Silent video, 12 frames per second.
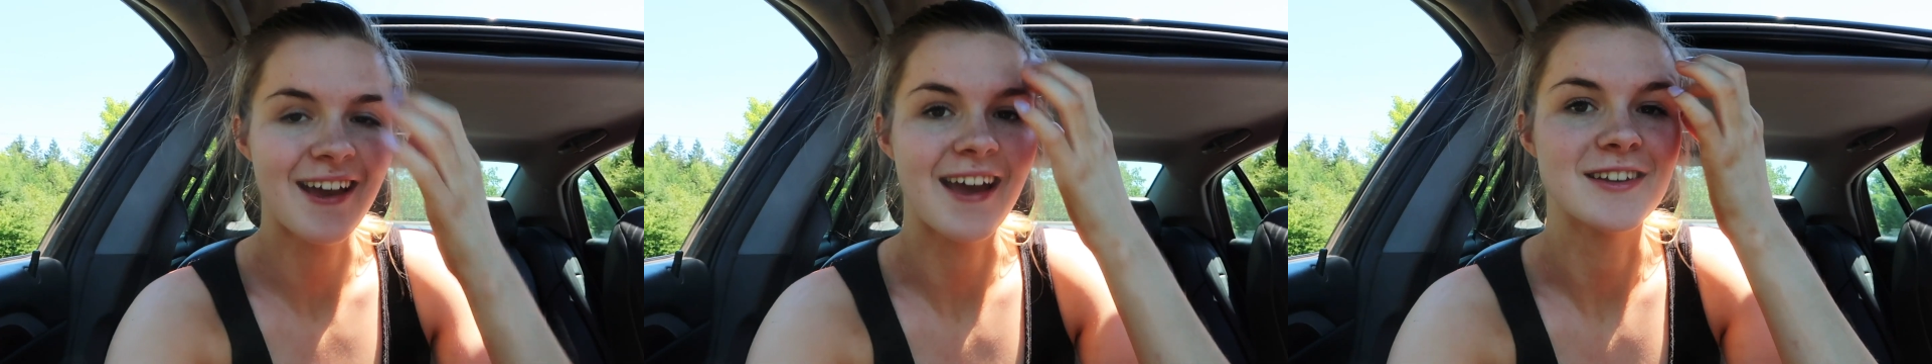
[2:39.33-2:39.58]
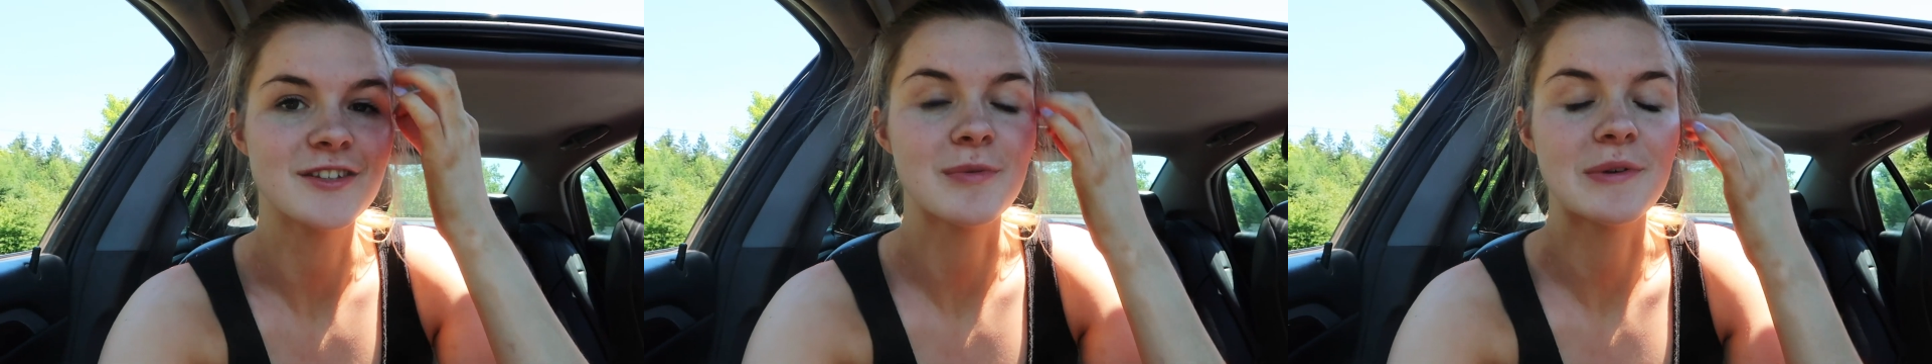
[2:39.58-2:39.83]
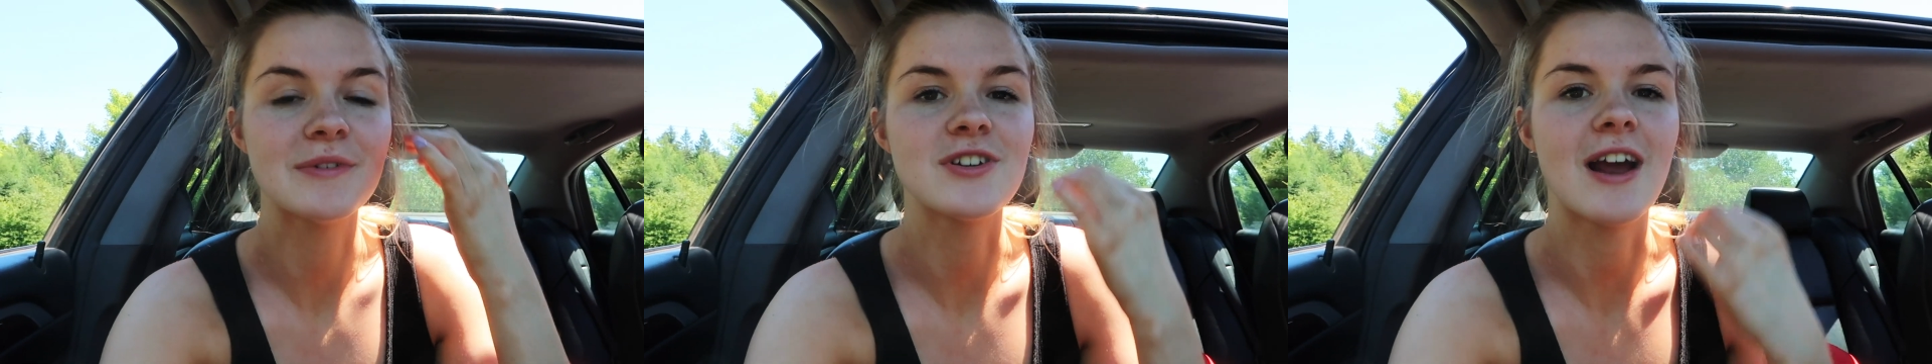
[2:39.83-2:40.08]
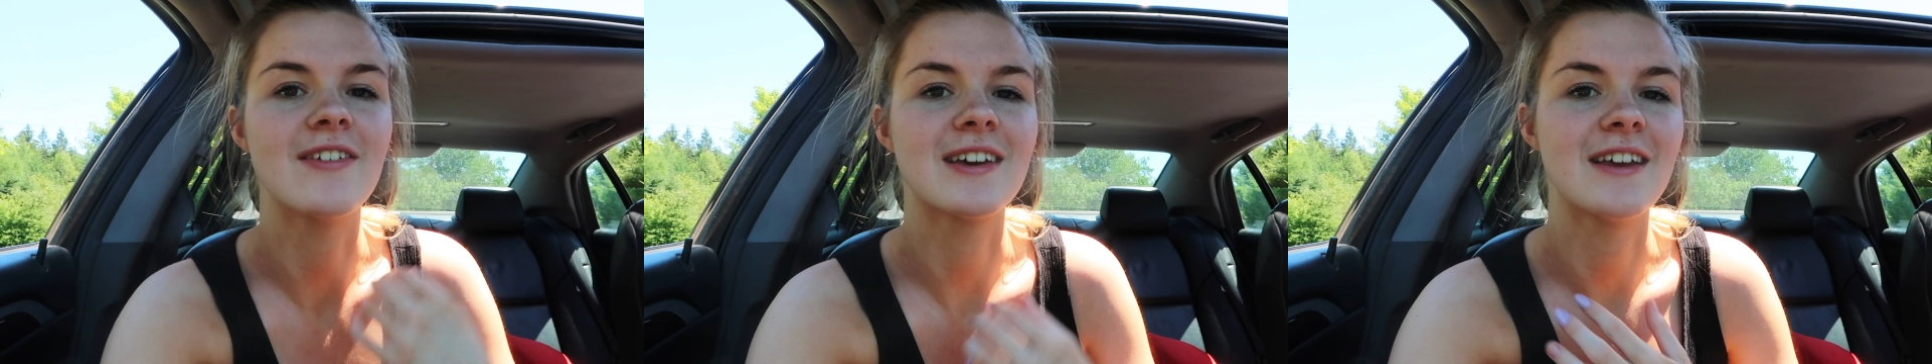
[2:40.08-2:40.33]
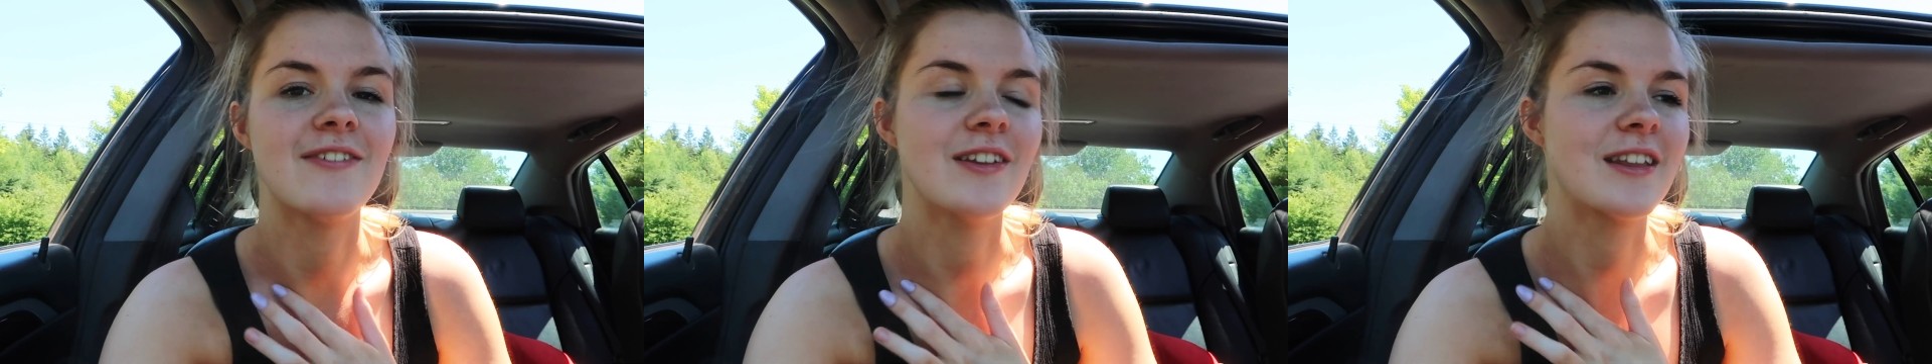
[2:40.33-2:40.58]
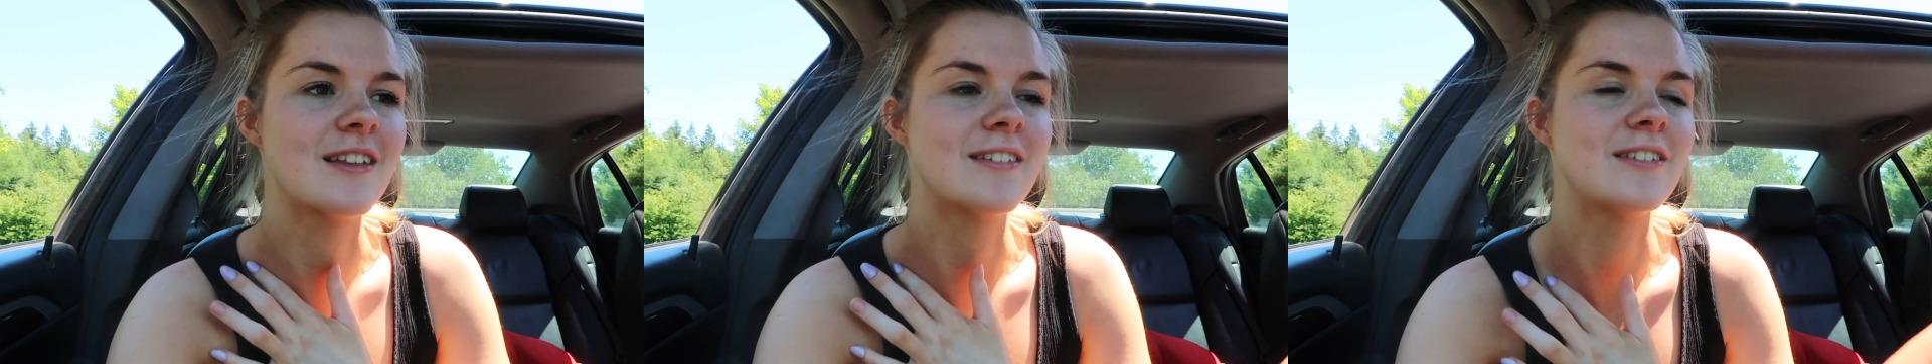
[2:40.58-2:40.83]
Okay, so we were driving and I
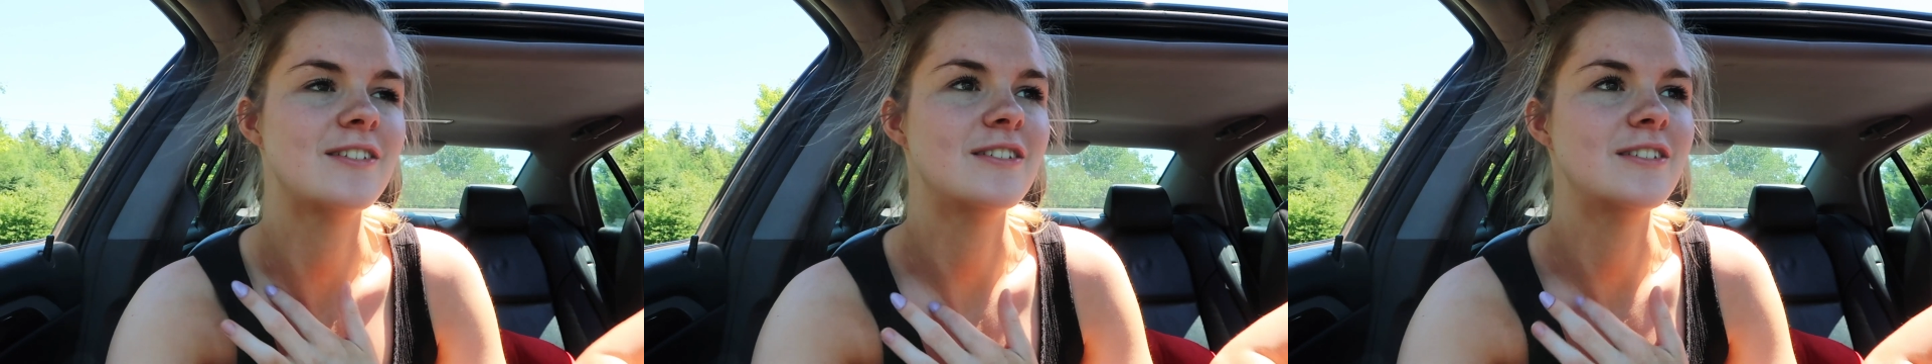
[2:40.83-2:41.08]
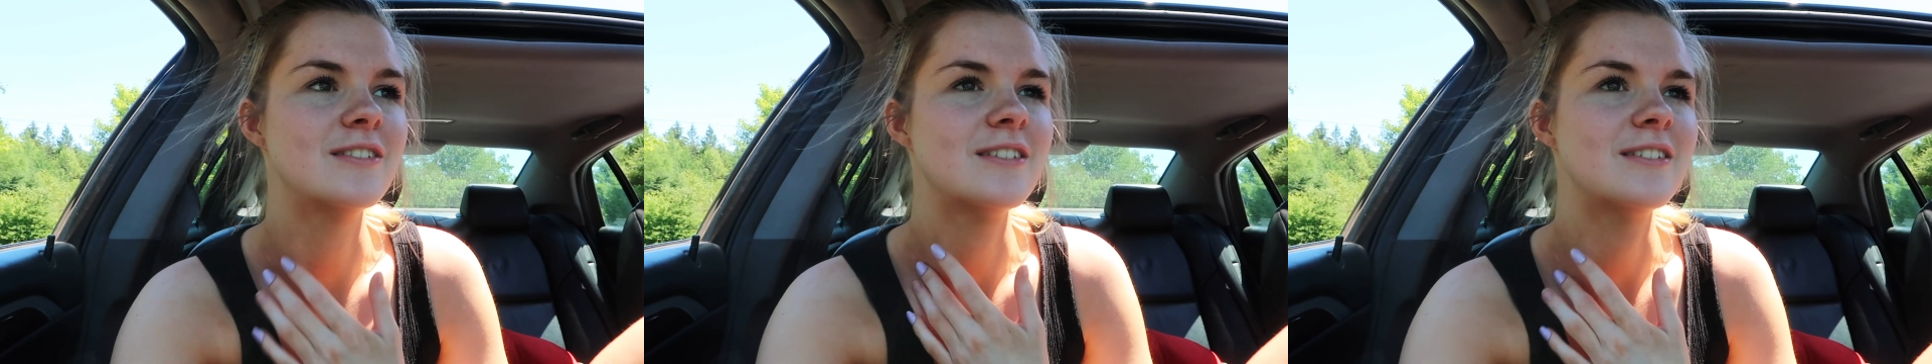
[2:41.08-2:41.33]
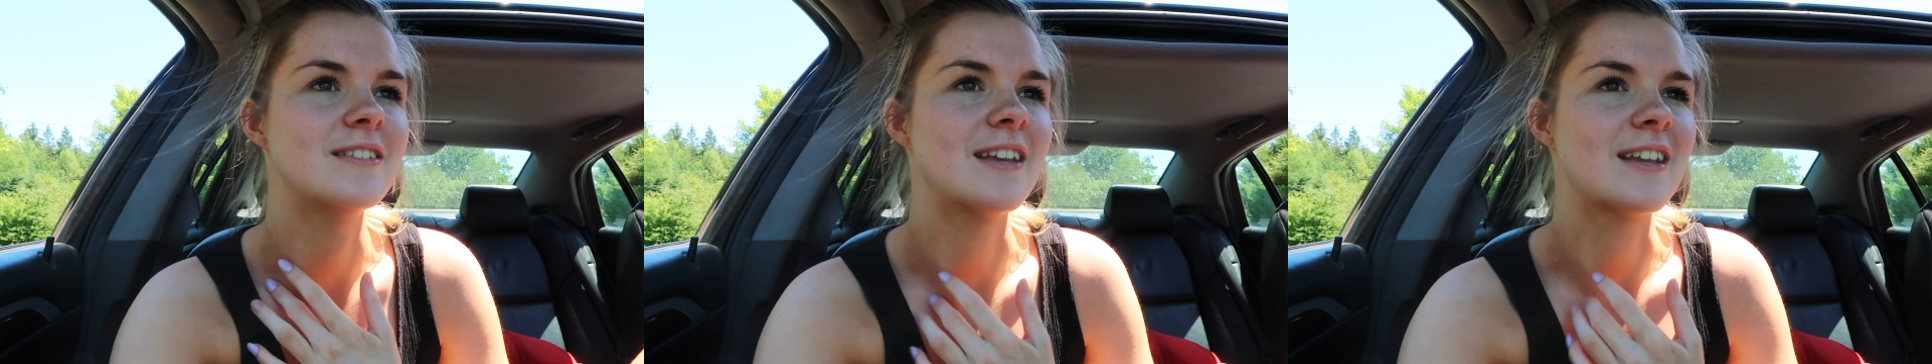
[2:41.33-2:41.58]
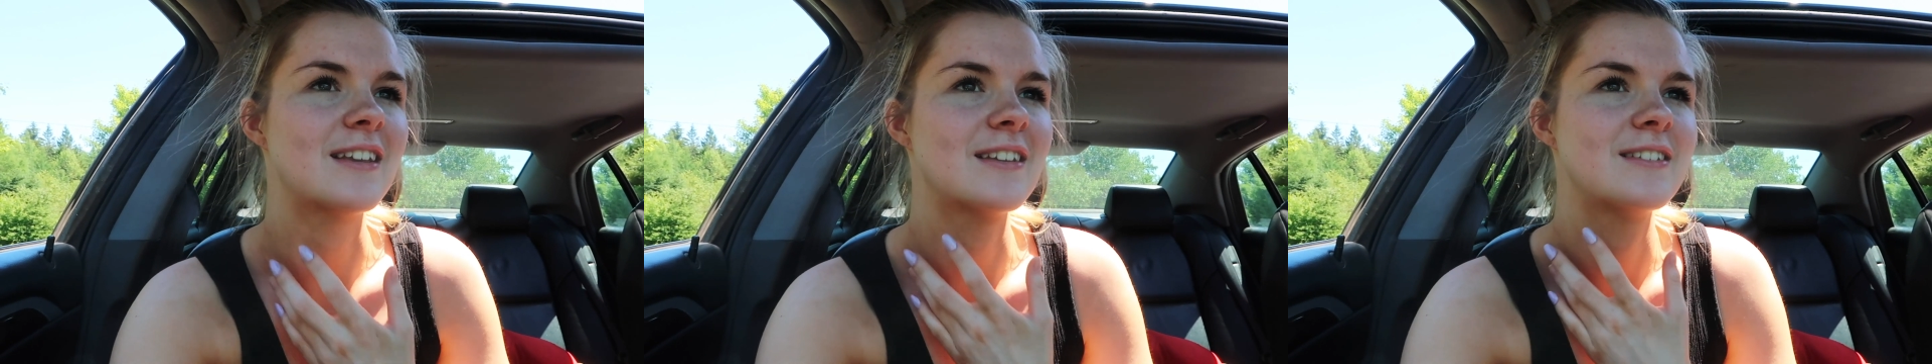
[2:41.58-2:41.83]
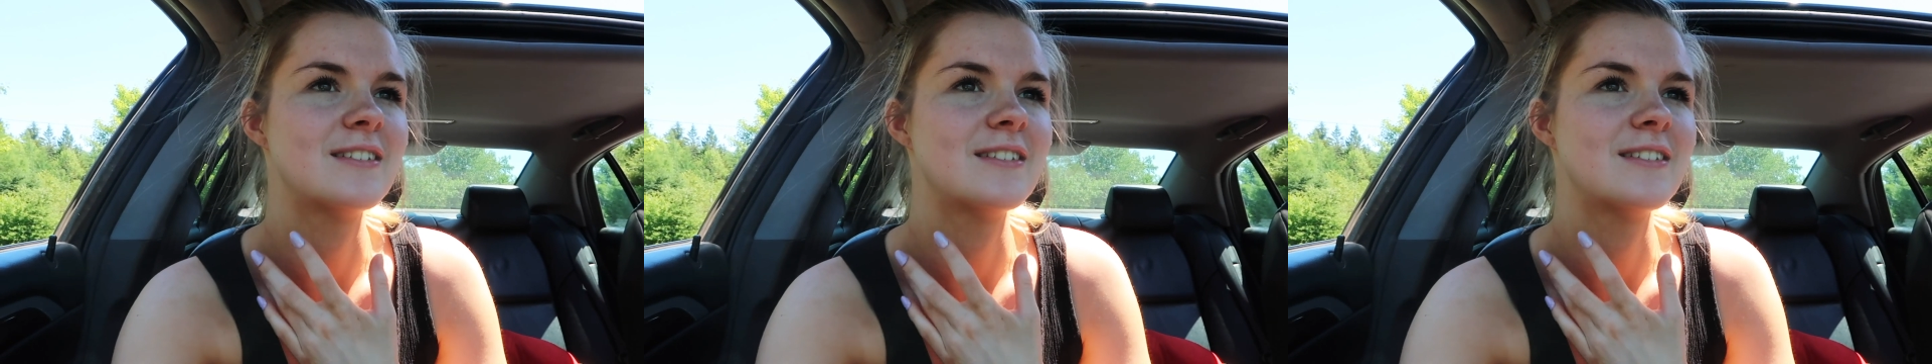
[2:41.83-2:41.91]
felt like a little, like,